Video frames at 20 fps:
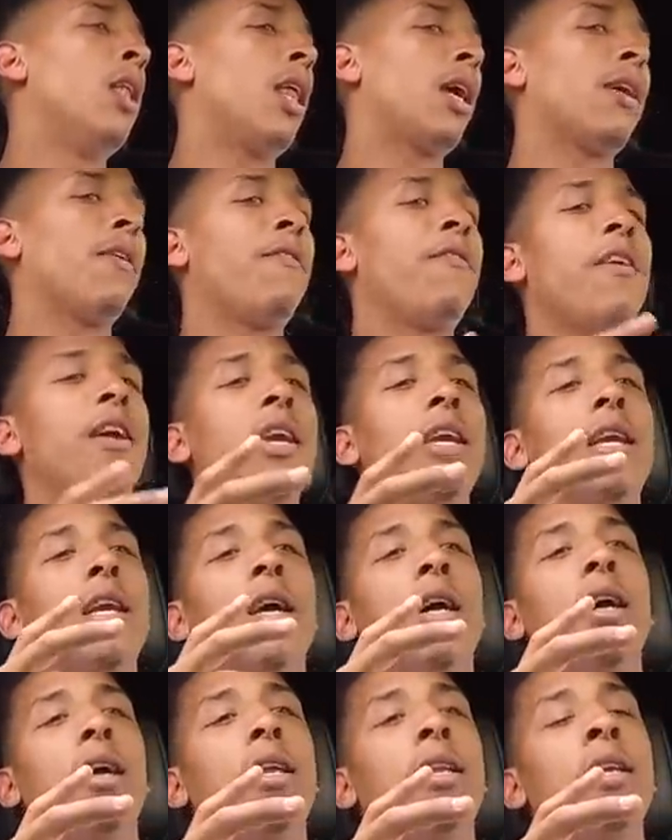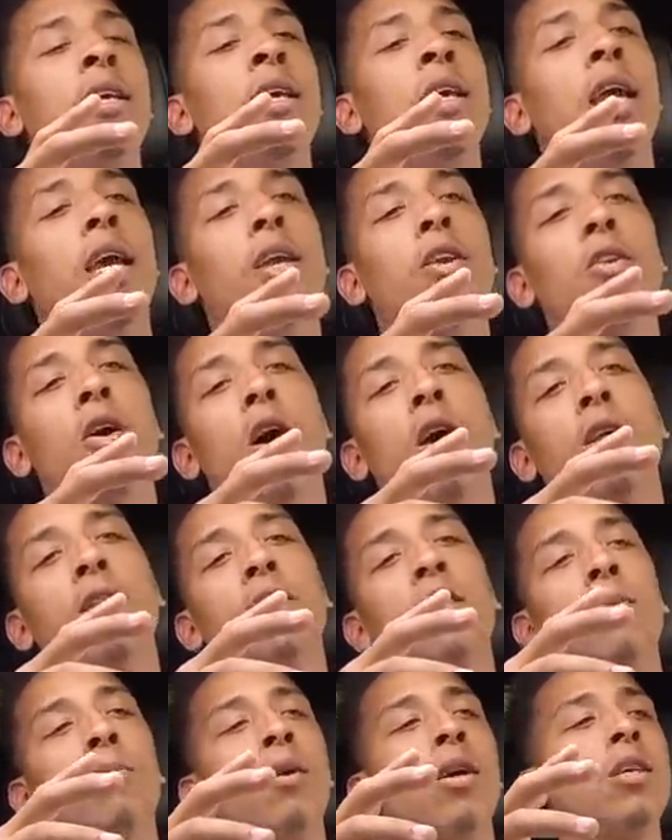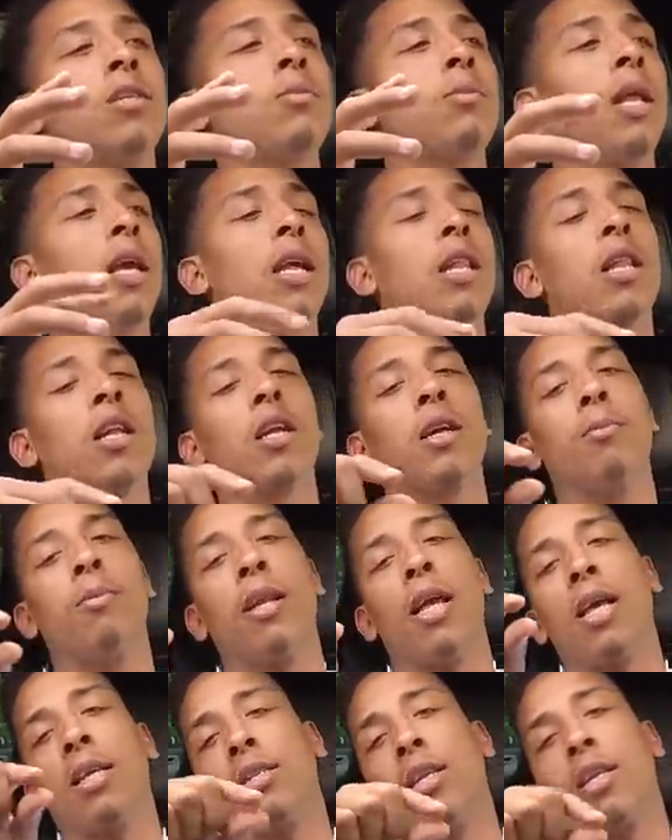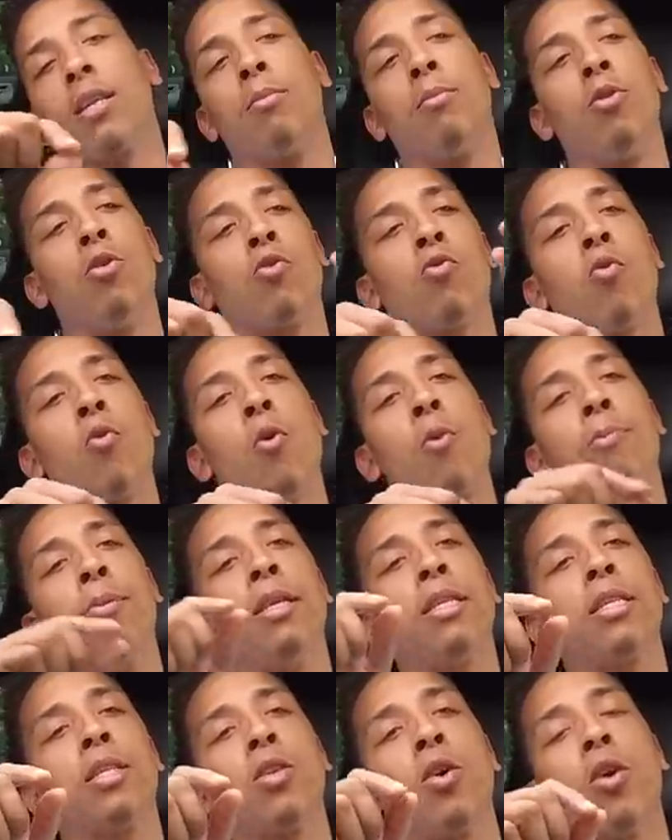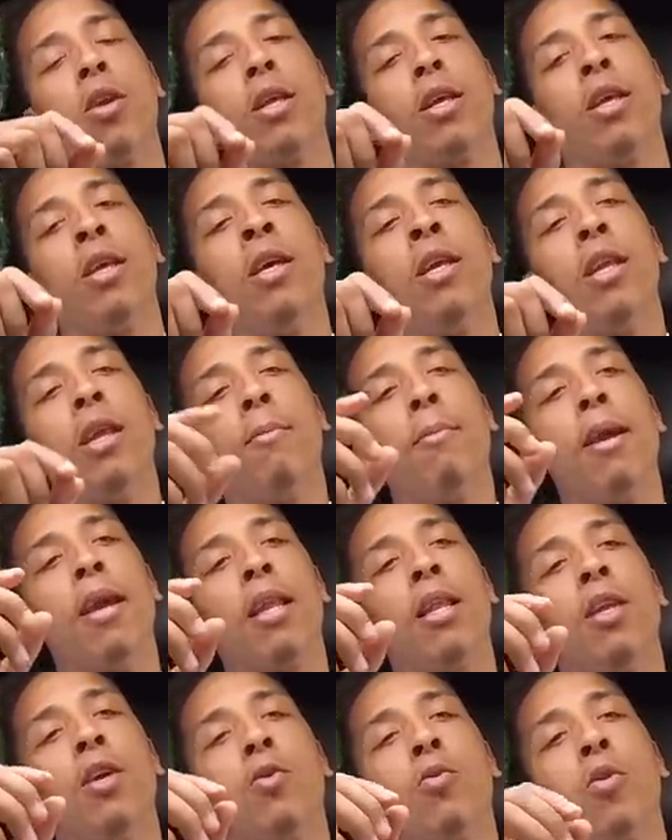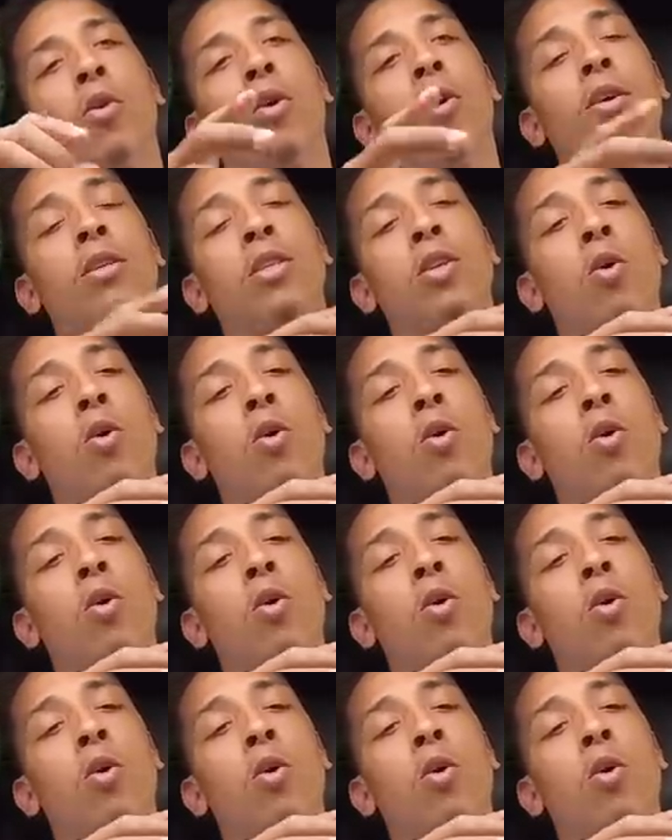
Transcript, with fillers: like a fake gun. And you know how some guns be like clear, but it has like the little chrome pieces on it that make it look real.